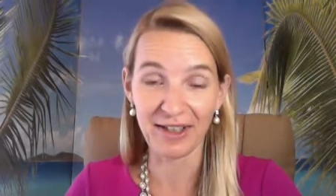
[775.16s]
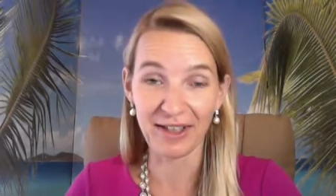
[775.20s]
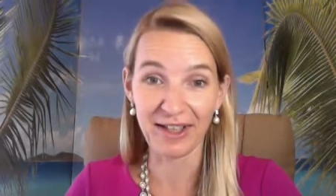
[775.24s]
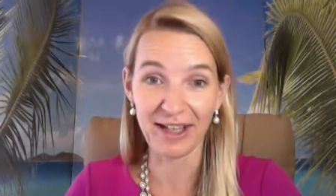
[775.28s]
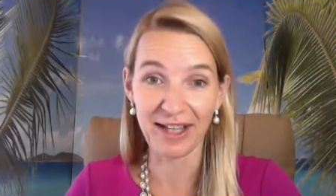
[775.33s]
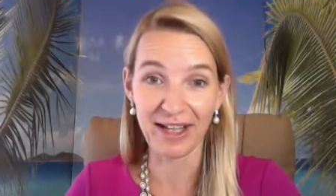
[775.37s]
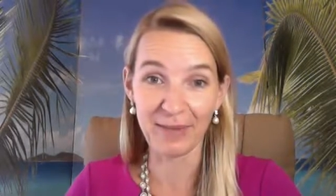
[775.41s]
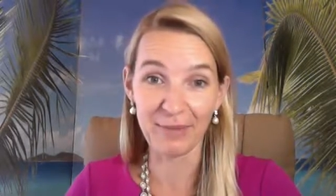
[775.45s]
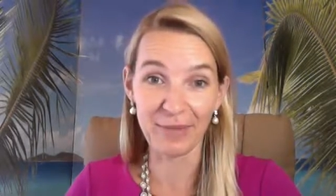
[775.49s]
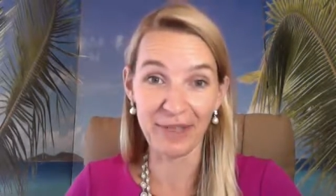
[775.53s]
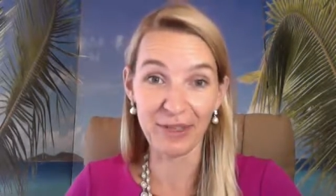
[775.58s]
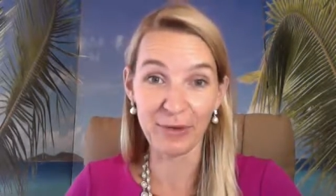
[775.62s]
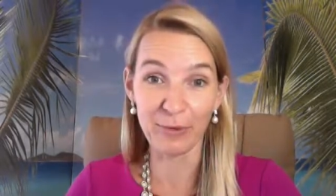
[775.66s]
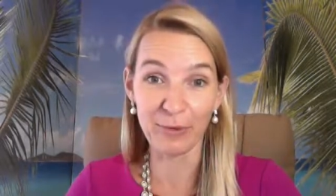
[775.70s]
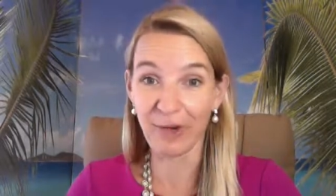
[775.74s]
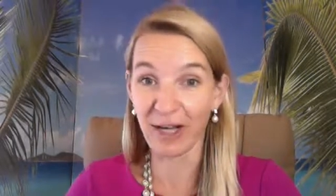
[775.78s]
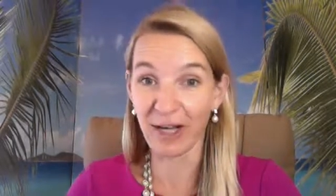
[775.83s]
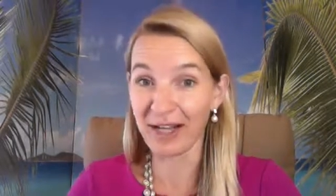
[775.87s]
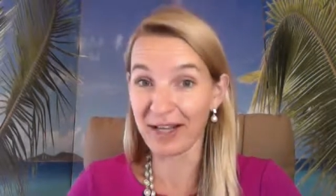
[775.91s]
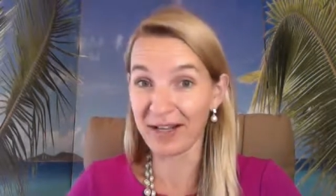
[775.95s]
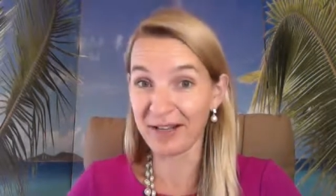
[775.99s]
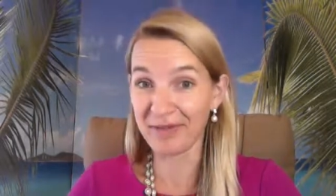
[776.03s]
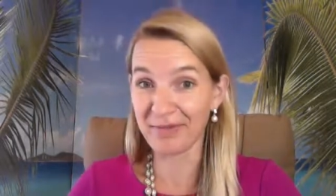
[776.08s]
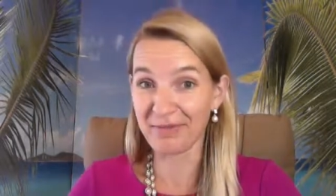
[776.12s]
I'm like,
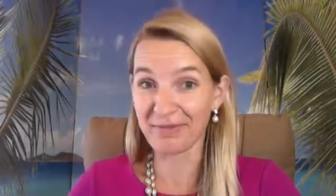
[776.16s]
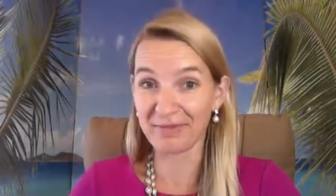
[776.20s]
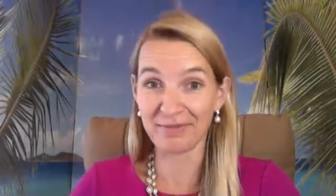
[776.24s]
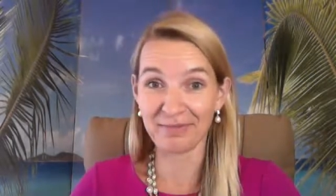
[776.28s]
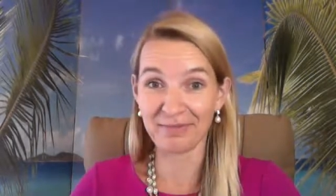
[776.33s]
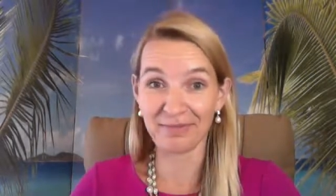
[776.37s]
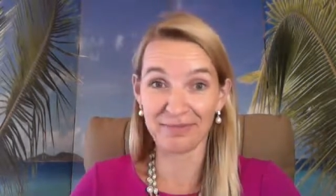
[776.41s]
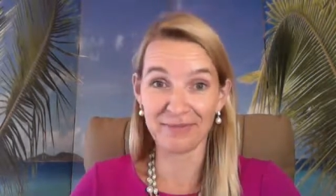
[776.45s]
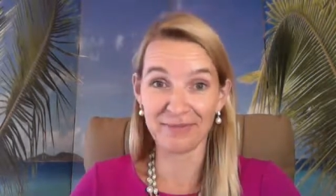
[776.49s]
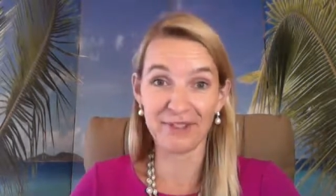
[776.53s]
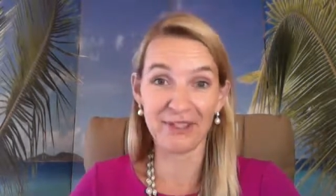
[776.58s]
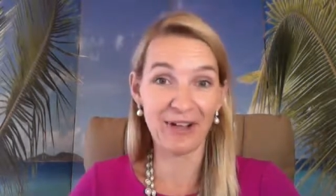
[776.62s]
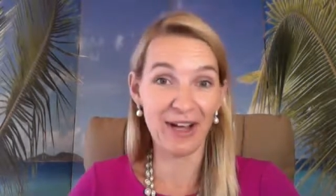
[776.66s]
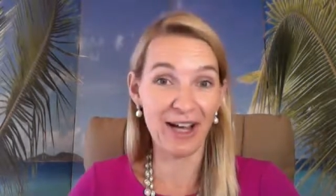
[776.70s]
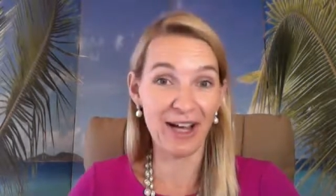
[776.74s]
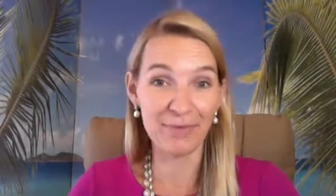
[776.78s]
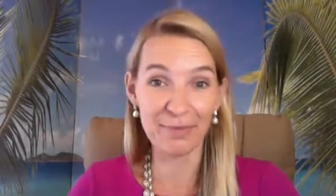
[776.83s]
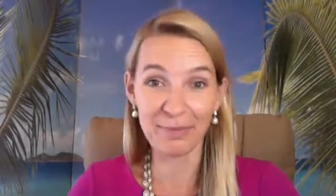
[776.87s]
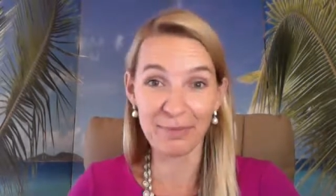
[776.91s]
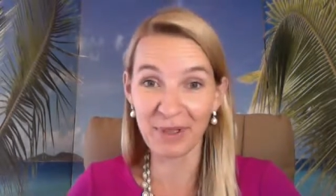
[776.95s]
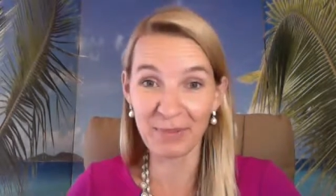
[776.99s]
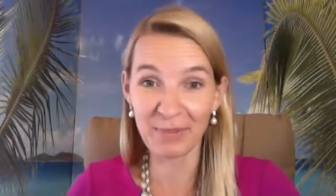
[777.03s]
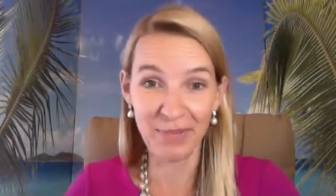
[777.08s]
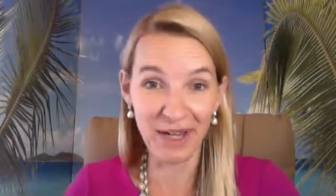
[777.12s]
well, you
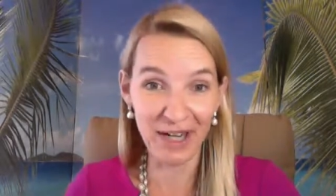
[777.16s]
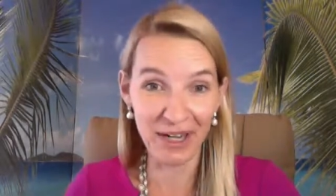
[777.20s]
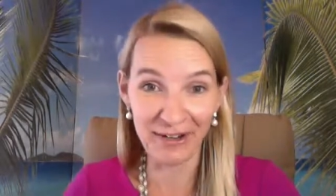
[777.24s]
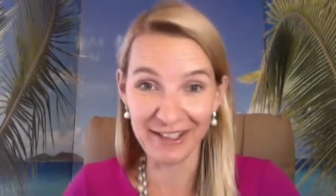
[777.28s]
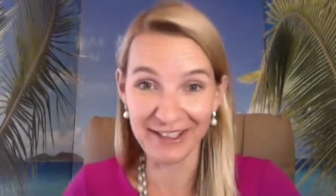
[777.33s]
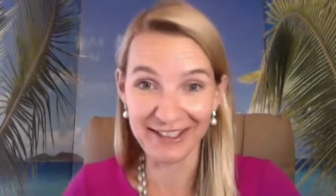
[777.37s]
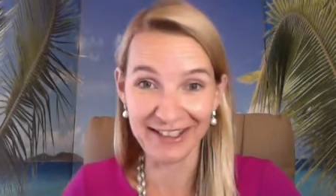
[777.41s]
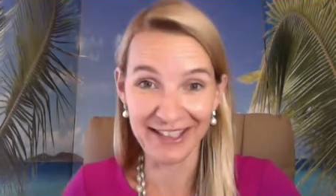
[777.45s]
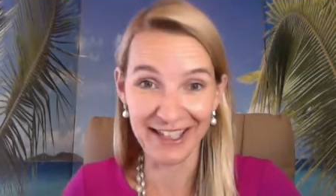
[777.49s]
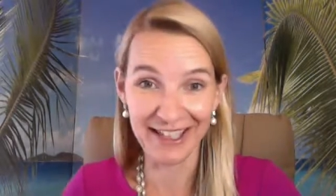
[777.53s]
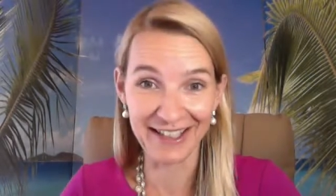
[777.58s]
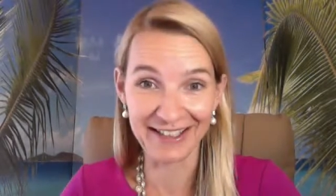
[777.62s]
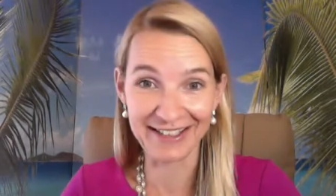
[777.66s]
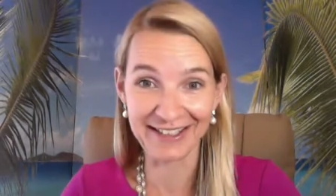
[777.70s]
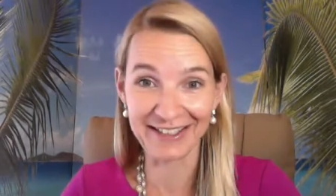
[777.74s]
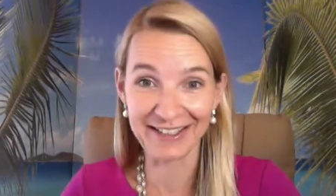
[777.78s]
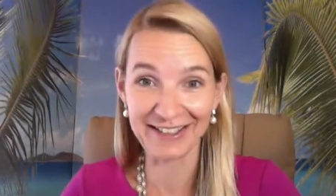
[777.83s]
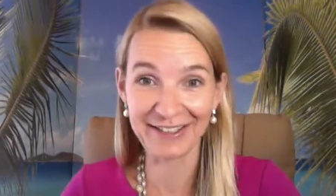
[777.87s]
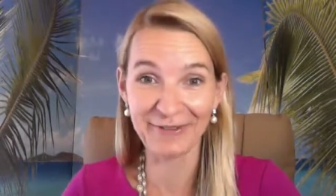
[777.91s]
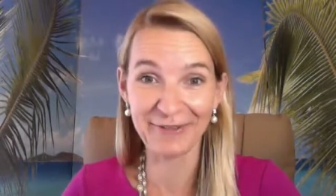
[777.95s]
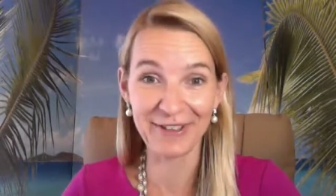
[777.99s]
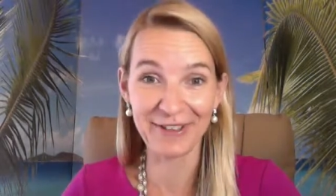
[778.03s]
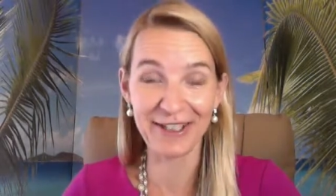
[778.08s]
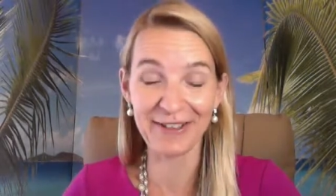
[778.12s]
haven't been married yet.
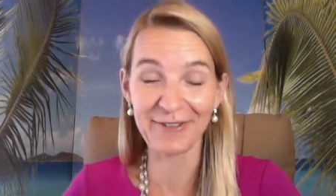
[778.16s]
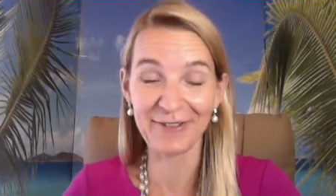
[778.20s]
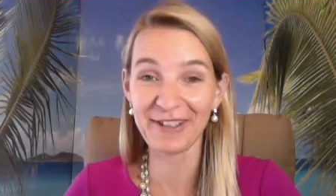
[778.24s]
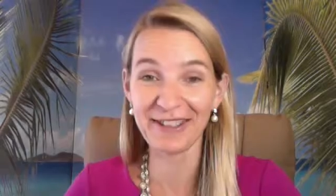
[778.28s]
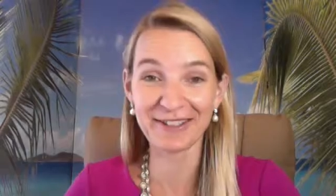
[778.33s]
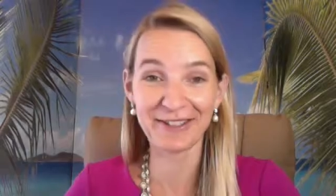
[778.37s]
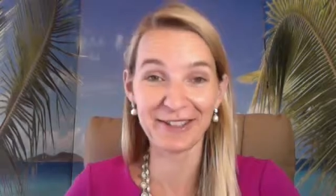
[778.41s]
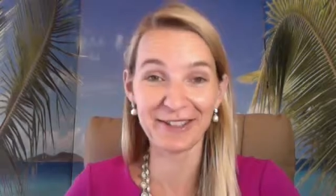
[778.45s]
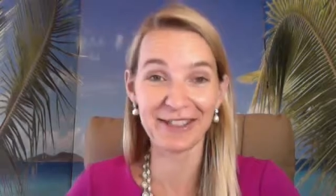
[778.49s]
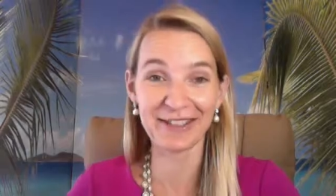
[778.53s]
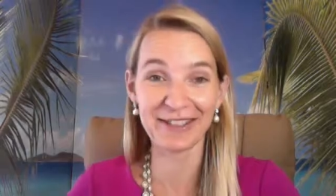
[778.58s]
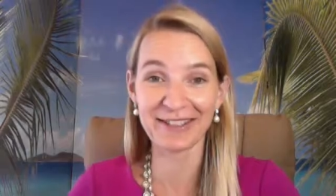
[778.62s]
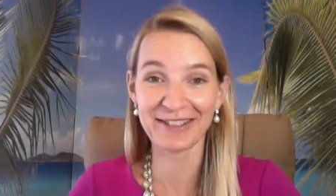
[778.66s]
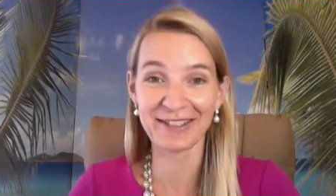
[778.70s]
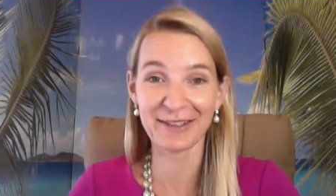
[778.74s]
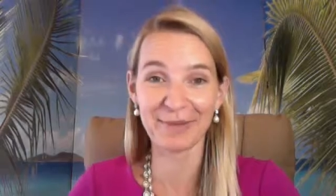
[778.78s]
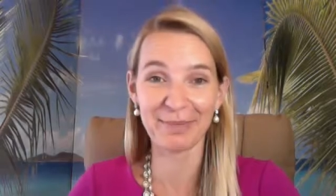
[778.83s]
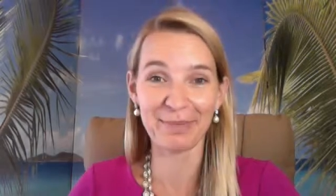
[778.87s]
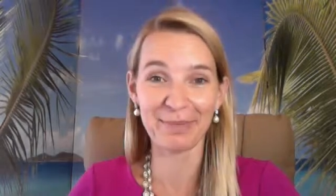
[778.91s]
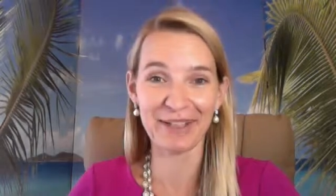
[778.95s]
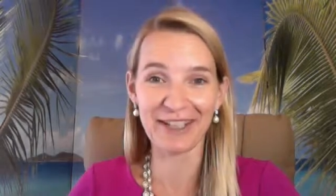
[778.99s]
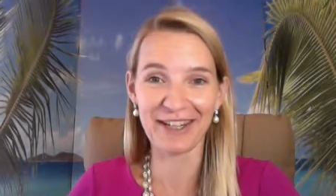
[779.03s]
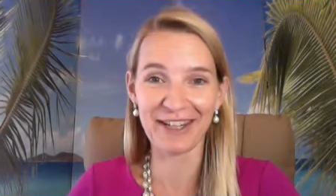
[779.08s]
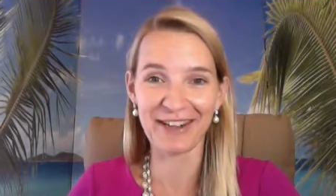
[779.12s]
If, if he's going to
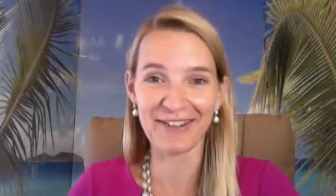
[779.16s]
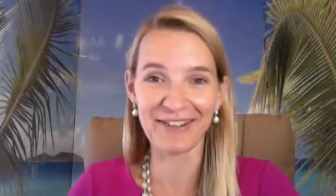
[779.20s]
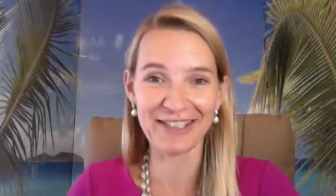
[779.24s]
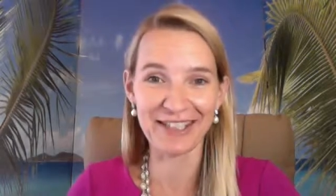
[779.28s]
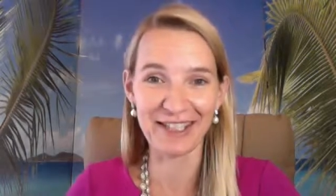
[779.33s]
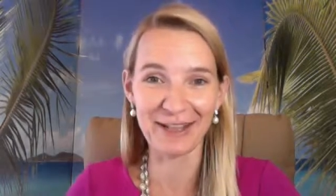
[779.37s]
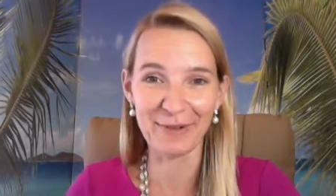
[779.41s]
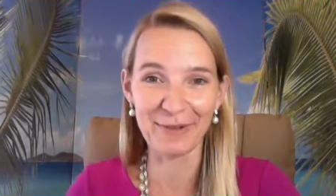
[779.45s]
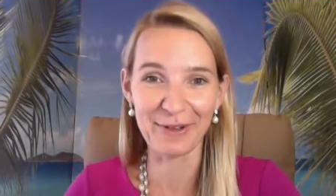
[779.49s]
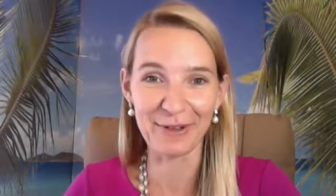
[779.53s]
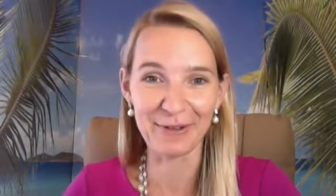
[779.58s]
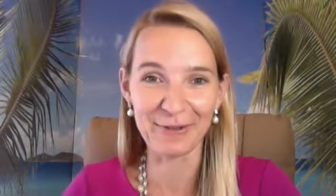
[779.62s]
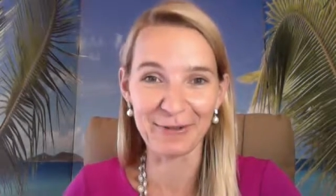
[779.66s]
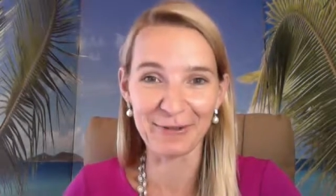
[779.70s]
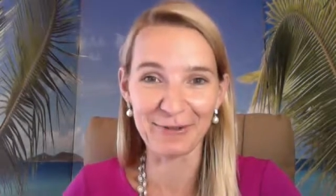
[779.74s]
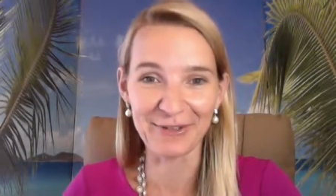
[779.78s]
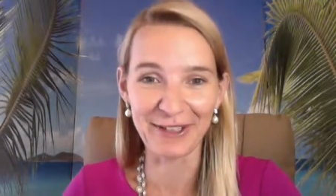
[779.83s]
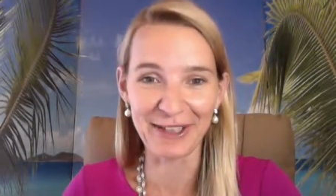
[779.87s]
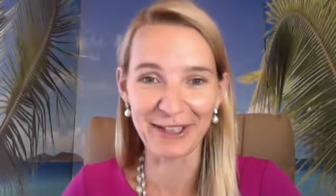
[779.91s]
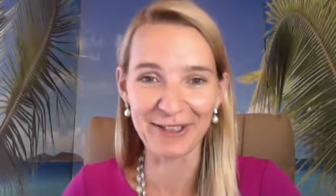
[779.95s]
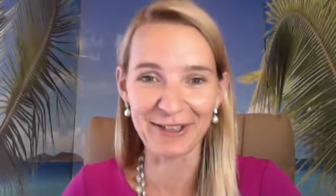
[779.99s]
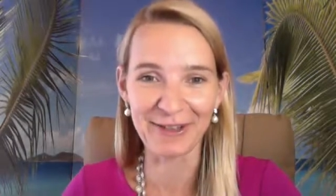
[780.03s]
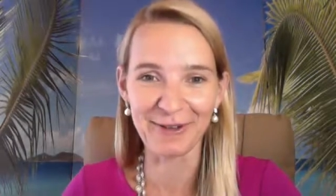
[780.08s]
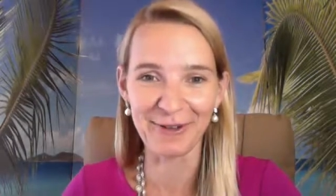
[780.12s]
disappear every time
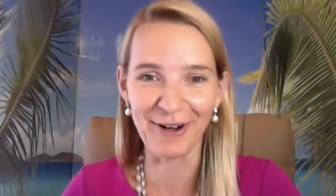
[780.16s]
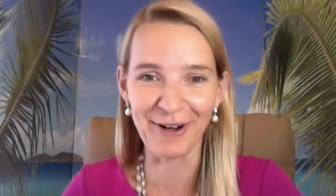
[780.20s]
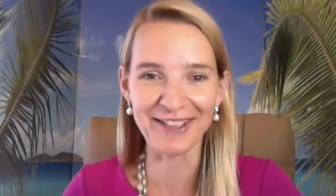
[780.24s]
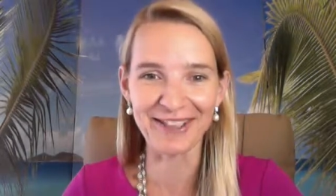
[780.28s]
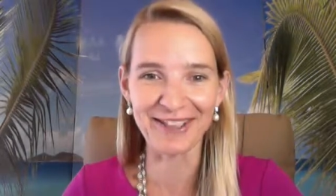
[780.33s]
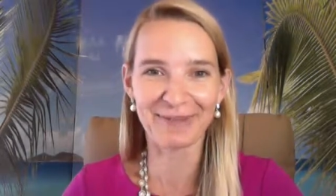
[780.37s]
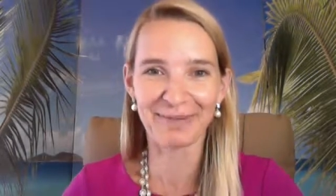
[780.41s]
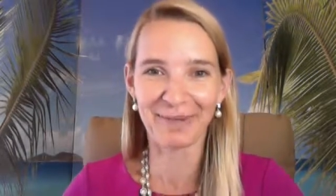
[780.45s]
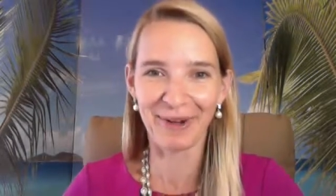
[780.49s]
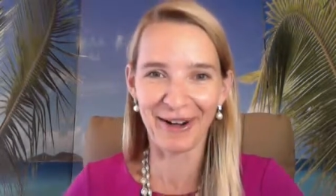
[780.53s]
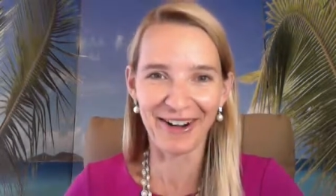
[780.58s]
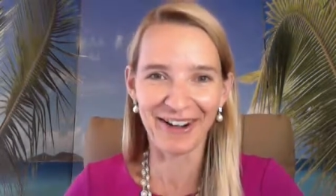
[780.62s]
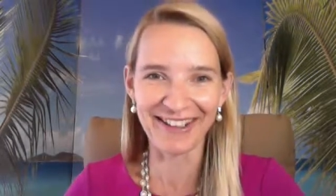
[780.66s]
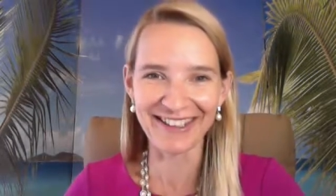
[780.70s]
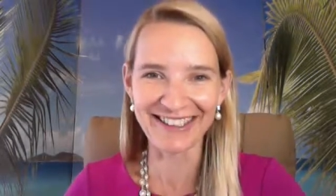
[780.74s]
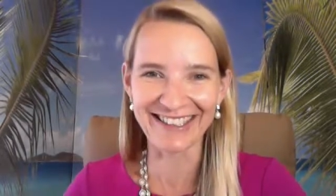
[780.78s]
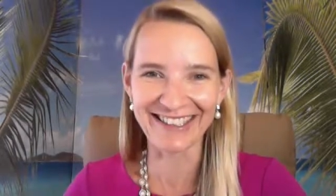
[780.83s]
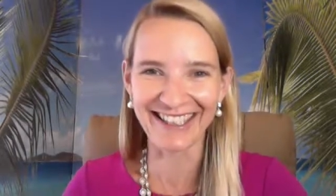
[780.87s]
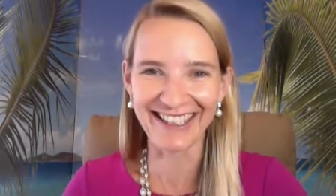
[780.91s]
when you rock the boat.